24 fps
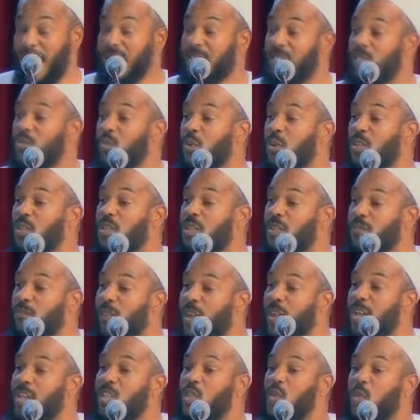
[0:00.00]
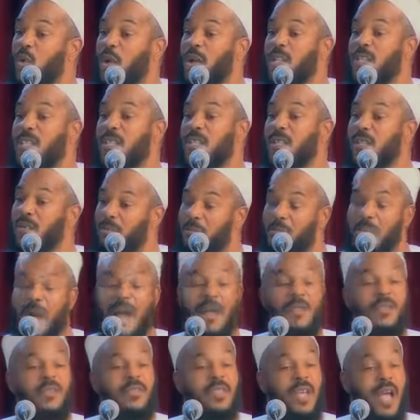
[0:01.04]
As it was conveyed to us
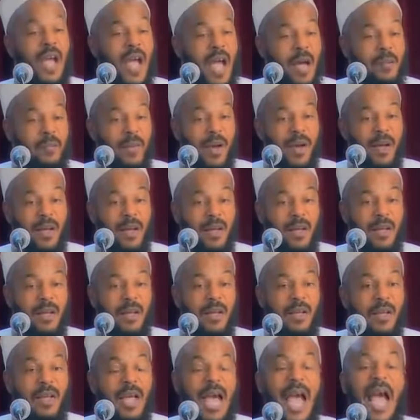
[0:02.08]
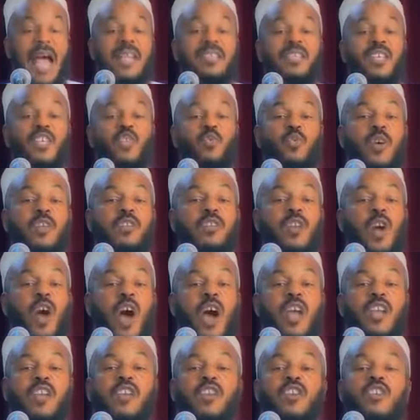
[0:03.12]
by the Sahaba, as it was
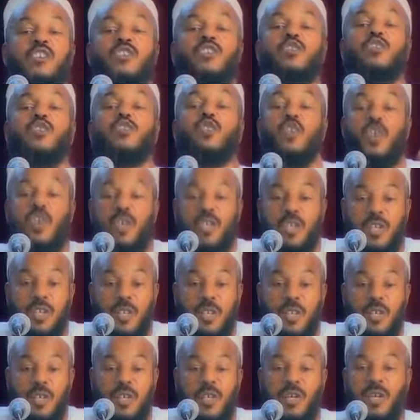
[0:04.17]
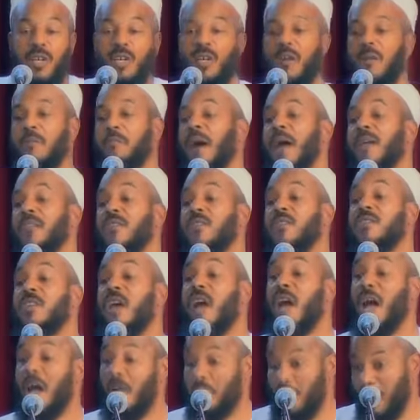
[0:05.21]
understood by the
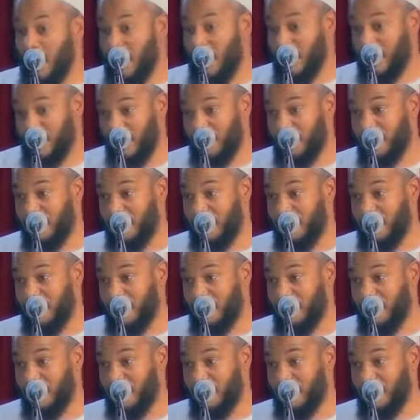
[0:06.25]
Sahaba.